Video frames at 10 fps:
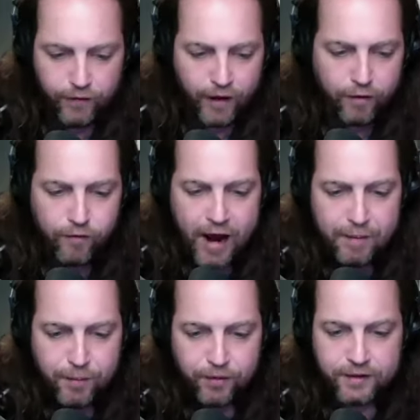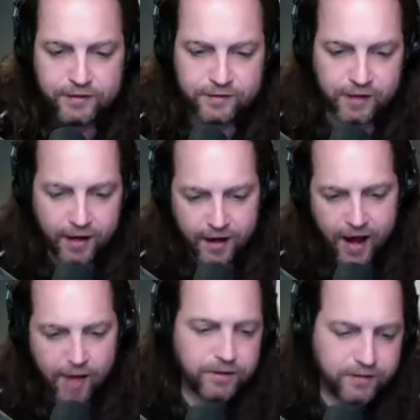a rapper didn't say,
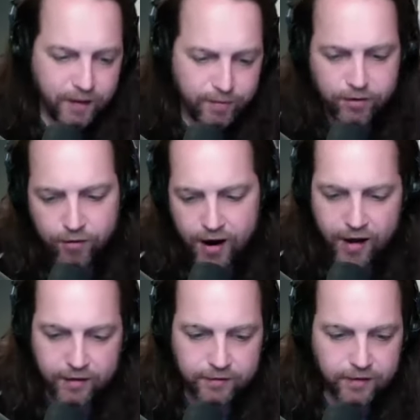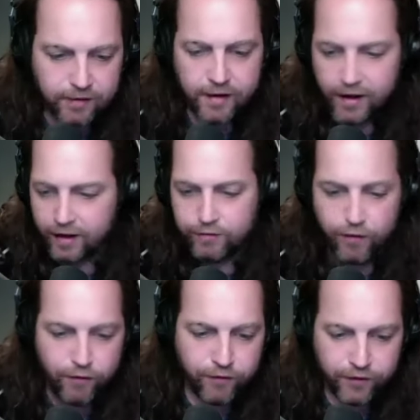I'm a Democrat and
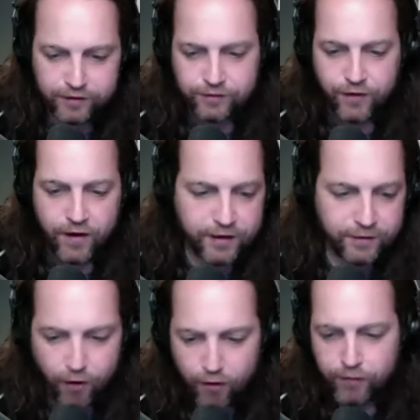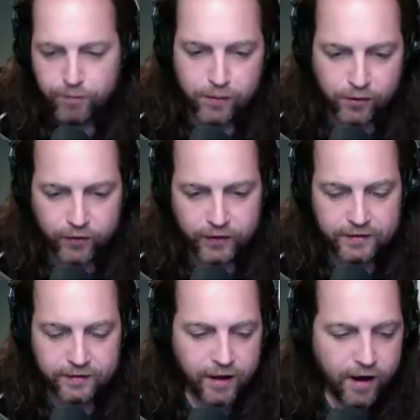vote for Bill
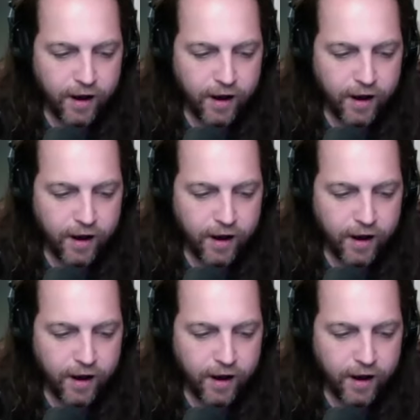Clinton.